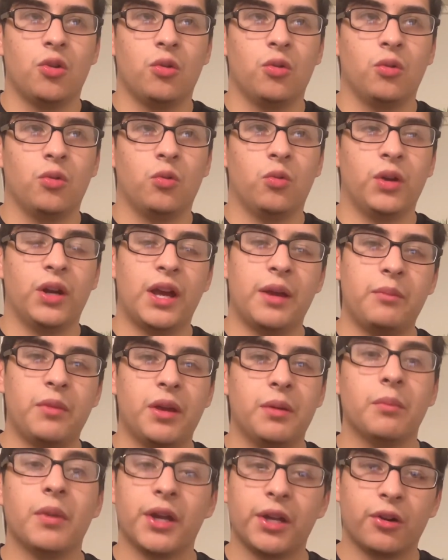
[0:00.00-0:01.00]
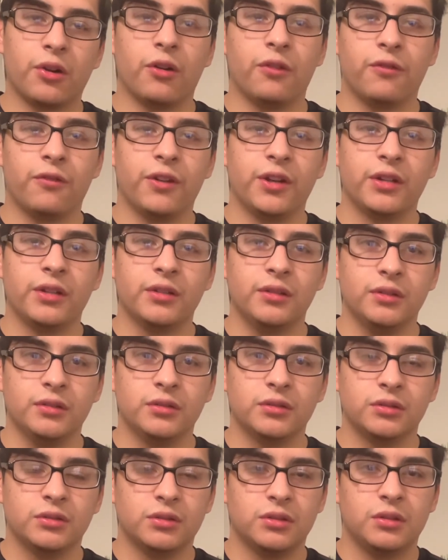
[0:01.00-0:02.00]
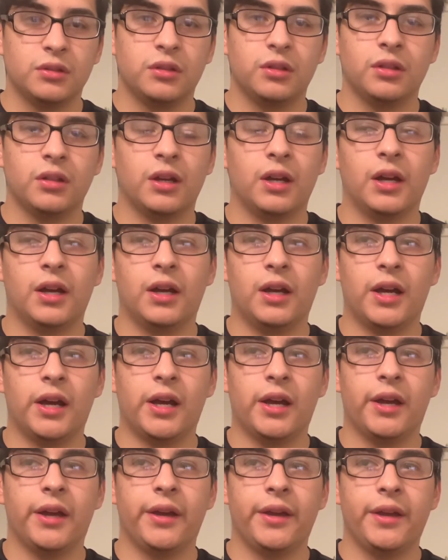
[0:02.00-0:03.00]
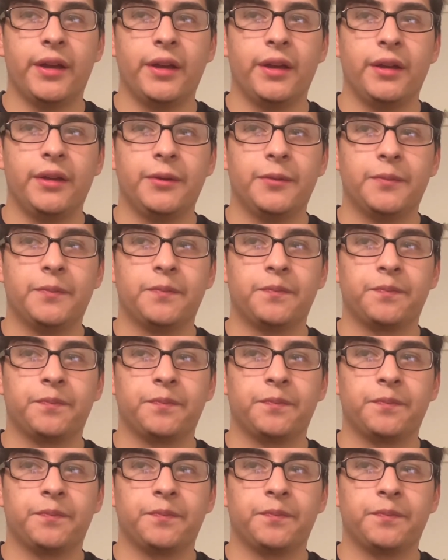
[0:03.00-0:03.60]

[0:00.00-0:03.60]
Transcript: When I met my girlfriend, I